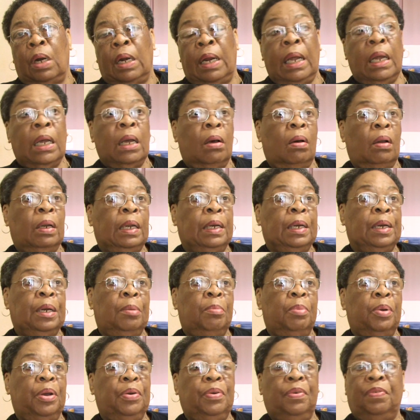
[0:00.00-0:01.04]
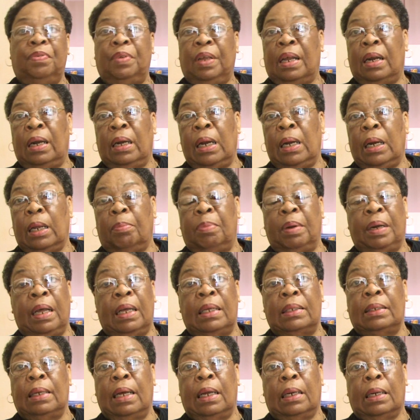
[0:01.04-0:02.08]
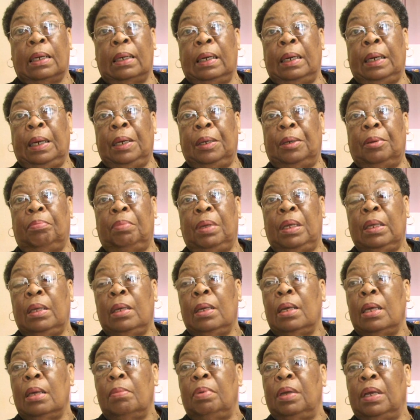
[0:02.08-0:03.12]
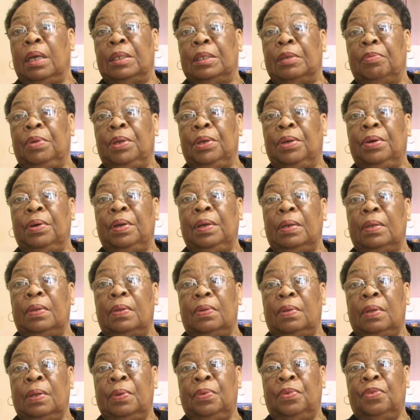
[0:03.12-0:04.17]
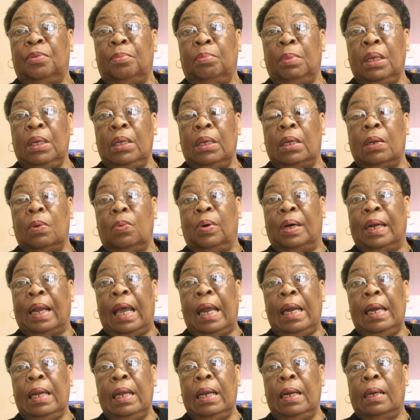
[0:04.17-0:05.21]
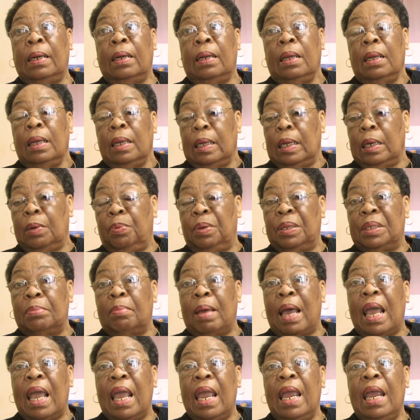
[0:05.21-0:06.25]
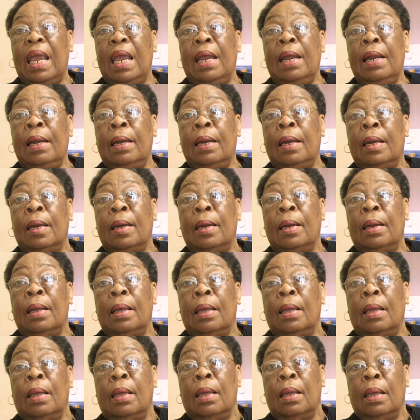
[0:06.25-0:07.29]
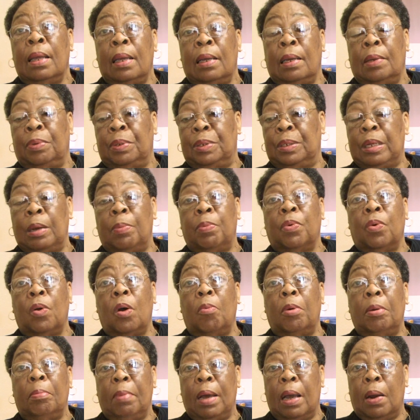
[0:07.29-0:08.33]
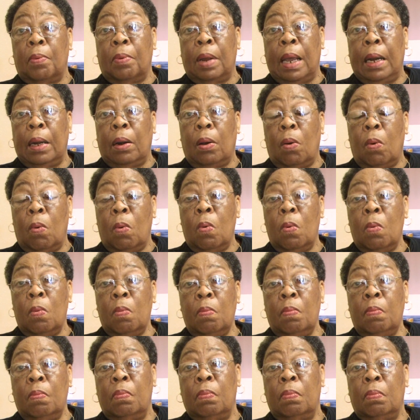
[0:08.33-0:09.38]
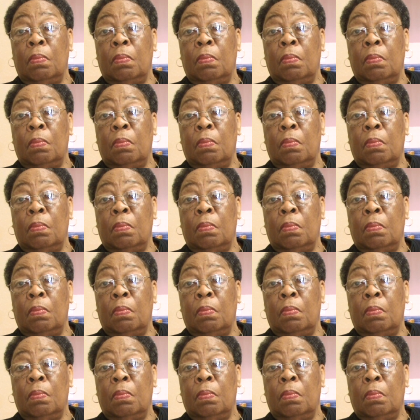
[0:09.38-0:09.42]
Well, they call that an emergency clinic, but that's not a clinic to me because if you couldn't assist me in what I needed, it was my hand, it was something wrong with my right arm,